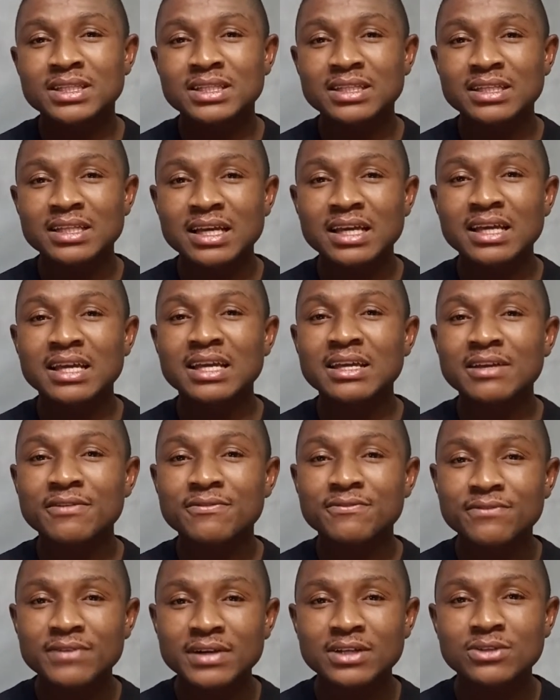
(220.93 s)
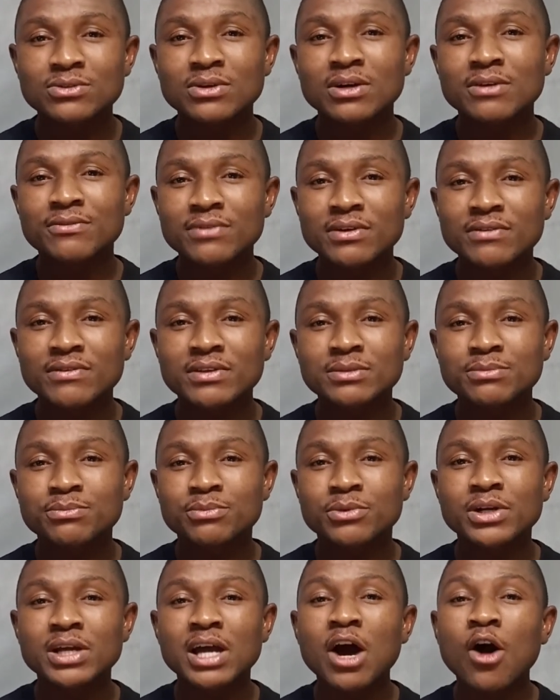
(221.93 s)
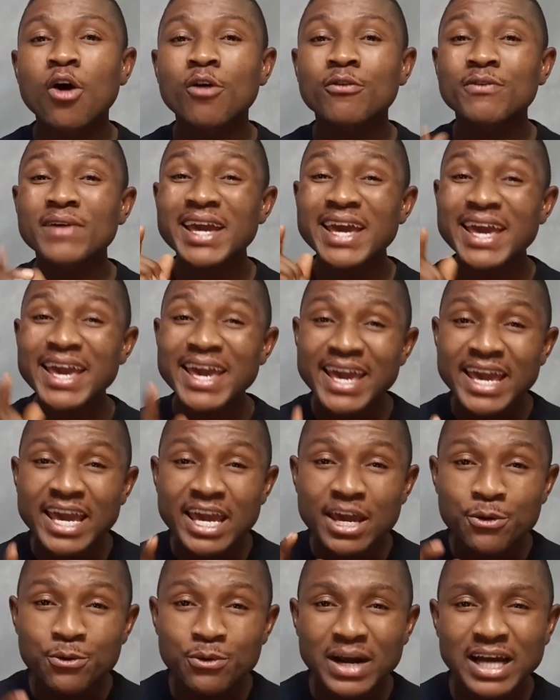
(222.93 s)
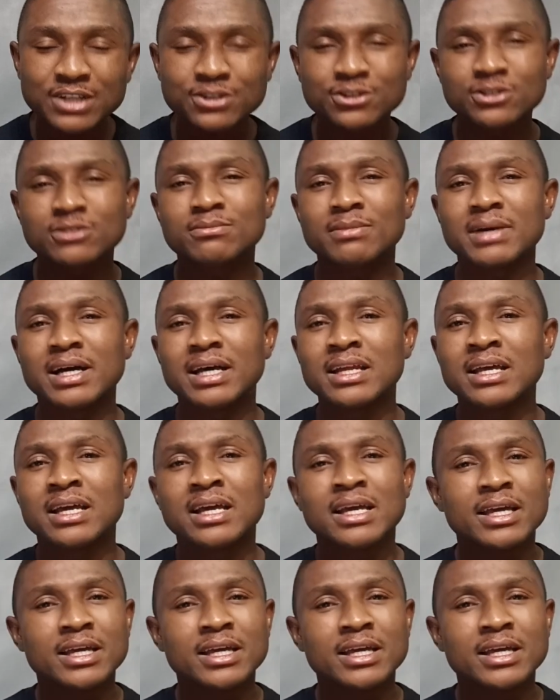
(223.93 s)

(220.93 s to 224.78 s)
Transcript: the effectual fervent prayer of a righteous man.